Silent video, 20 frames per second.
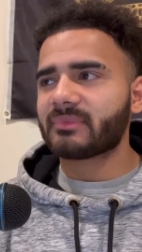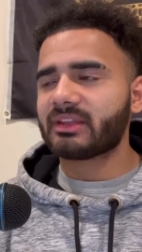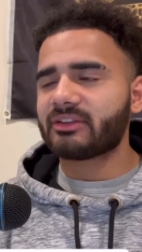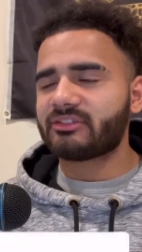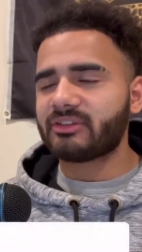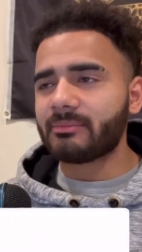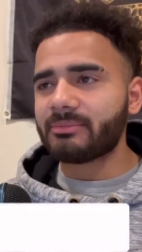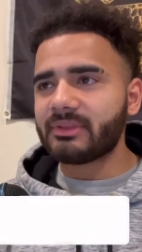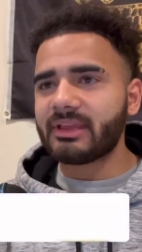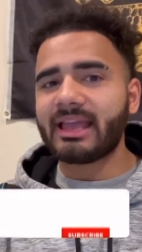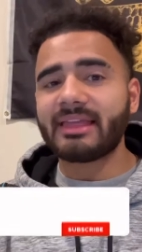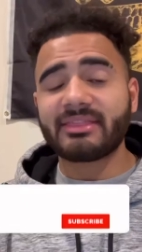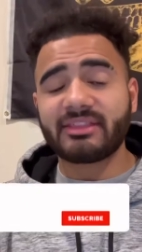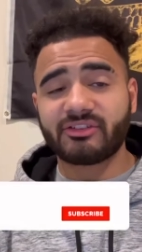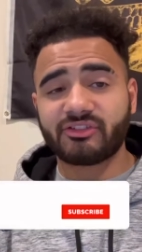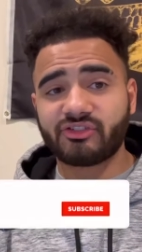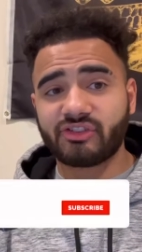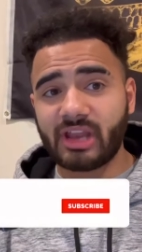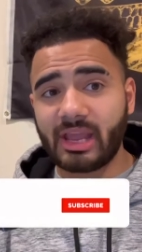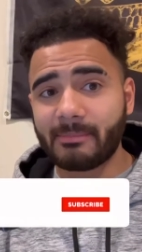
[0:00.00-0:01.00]
something at
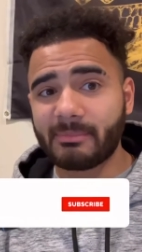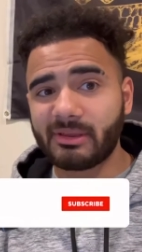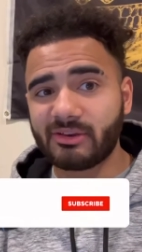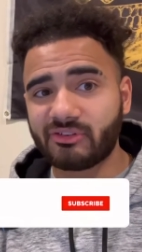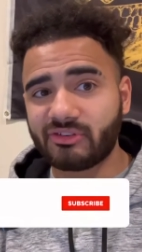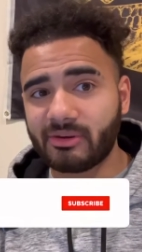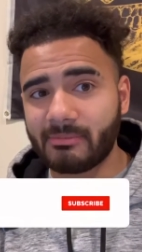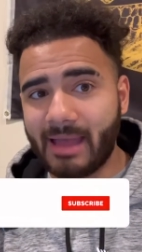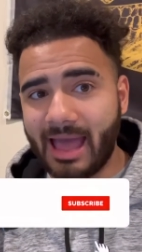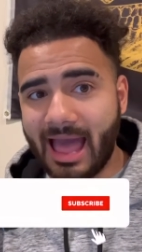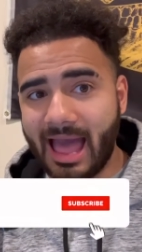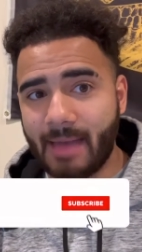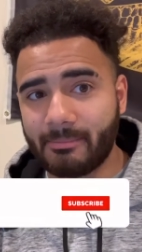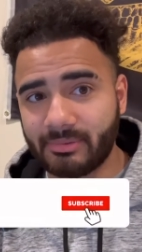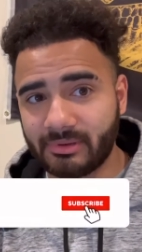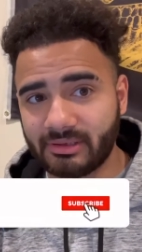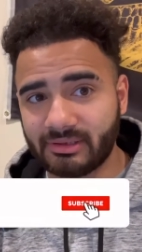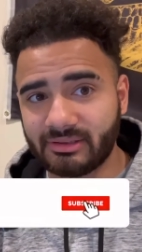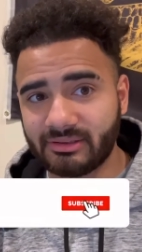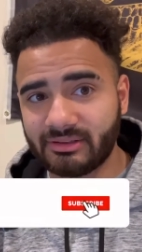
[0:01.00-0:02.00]
this championship
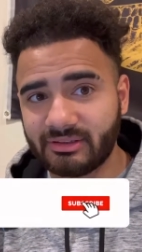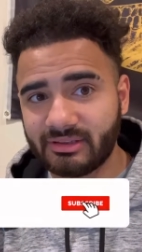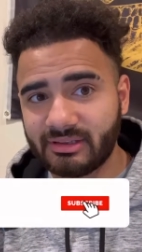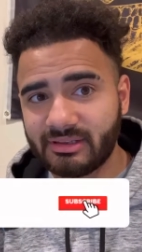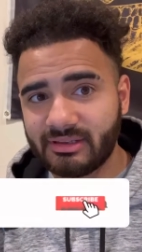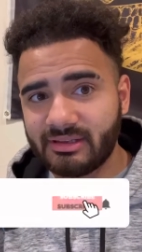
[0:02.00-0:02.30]
happened